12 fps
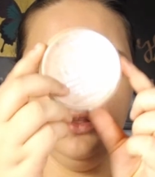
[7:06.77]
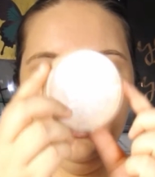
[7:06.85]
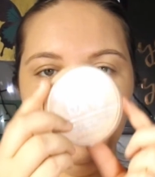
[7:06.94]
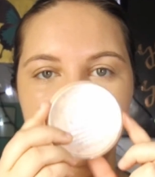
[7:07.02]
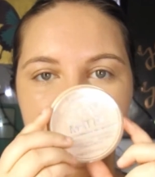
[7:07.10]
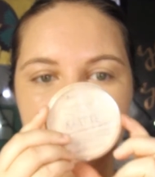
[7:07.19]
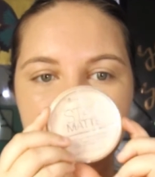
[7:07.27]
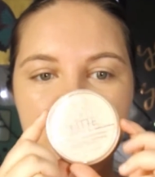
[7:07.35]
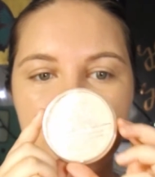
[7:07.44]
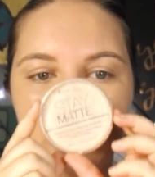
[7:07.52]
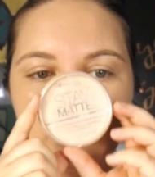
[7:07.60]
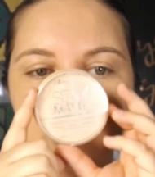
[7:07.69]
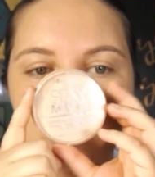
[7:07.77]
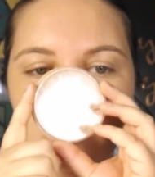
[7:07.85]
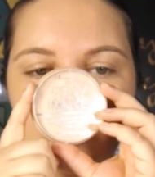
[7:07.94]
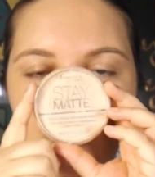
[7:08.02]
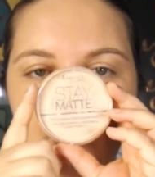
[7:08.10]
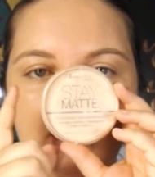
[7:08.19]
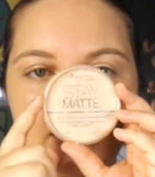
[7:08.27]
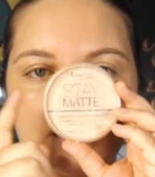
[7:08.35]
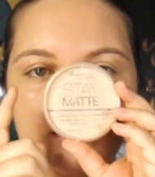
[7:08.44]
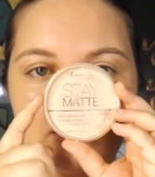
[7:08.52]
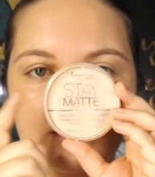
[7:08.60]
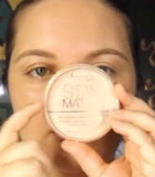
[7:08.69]
This
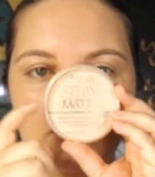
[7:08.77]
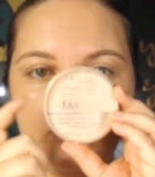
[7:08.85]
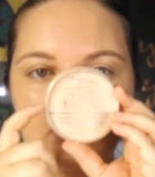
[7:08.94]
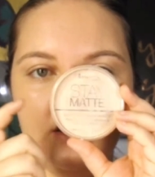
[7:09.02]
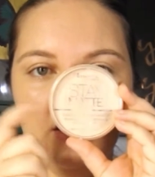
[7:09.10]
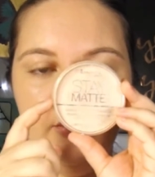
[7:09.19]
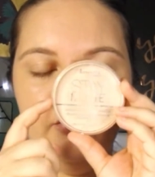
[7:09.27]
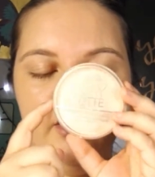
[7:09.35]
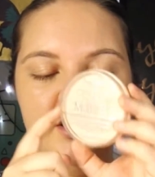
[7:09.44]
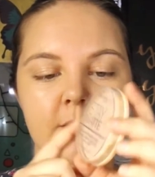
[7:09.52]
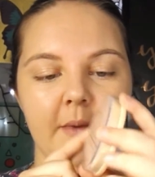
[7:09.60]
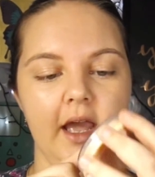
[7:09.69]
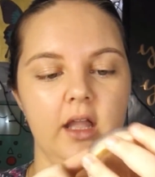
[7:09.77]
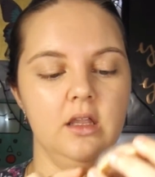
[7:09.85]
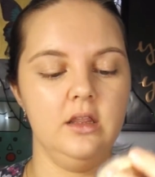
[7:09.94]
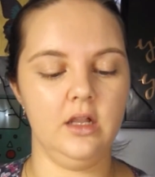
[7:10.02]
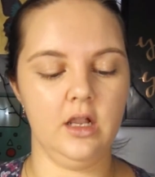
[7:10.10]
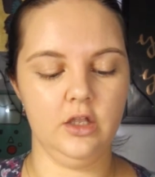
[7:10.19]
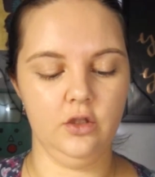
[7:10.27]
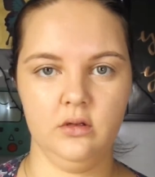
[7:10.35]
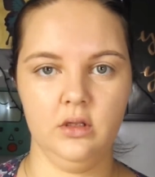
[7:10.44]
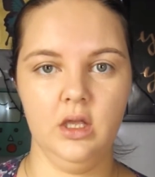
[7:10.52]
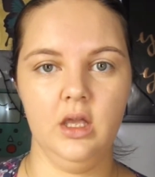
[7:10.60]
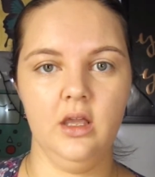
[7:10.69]
is a pressed powder that I
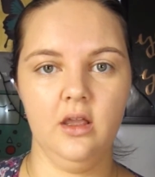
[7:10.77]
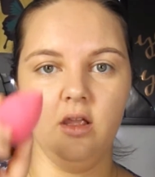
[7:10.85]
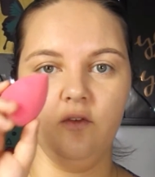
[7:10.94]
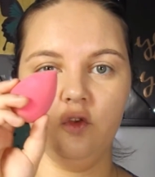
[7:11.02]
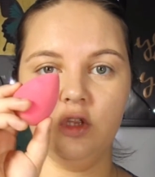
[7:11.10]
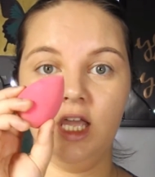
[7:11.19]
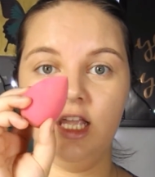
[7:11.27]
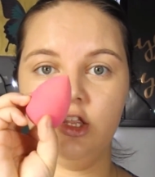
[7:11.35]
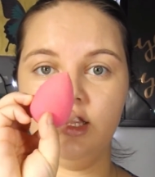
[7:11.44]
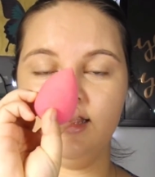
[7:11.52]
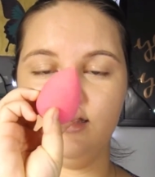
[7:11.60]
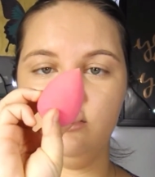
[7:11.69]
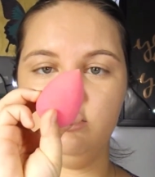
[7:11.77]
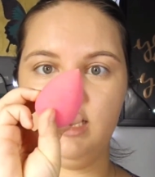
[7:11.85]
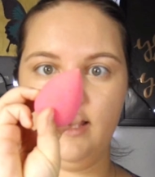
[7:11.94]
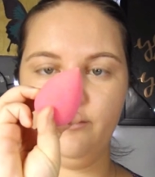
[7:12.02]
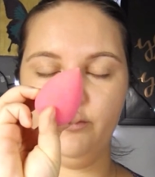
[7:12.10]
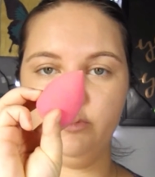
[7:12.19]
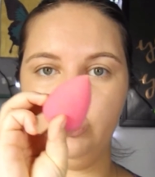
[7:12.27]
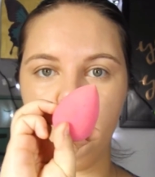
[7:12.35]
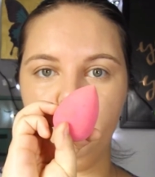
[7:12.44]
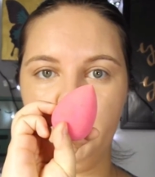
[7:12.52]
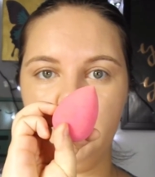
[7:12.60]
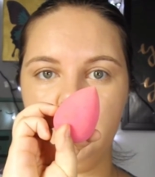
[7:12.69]
use. If you take the Still Damp Beauty
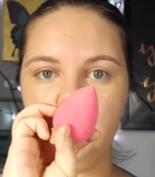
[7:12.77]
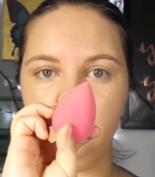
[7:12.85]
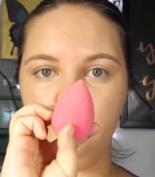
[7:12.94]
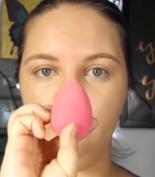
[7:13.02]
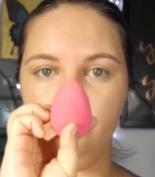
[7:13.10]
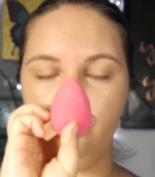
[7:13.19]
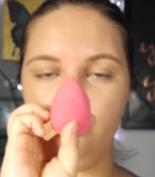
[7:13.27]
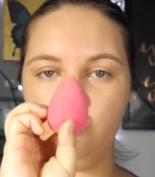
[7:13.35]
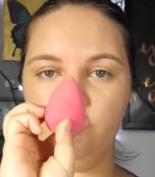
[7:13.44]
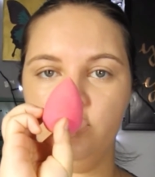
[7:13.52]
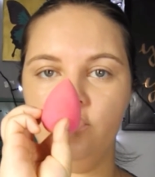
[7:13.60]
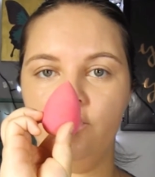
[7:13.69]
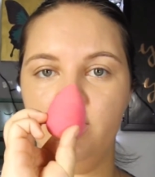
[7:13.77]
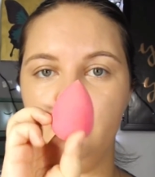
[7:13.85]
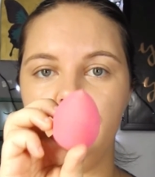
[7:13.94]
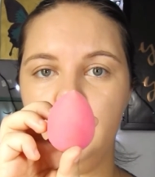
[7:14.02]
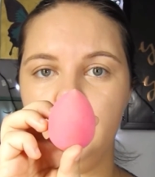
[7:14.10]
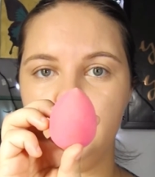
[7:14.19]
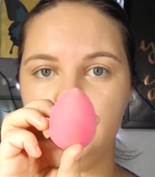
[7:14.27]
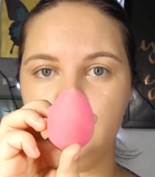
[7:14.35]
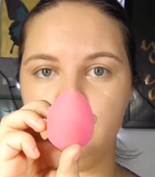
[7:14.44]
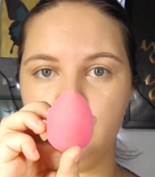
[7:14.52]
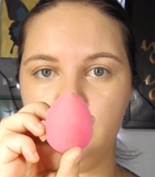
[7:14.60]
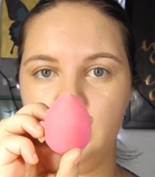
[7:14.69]
Blender that you used for your foundation
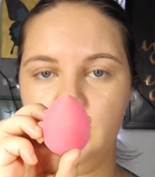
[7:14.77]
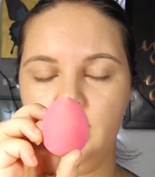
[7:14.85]
routine,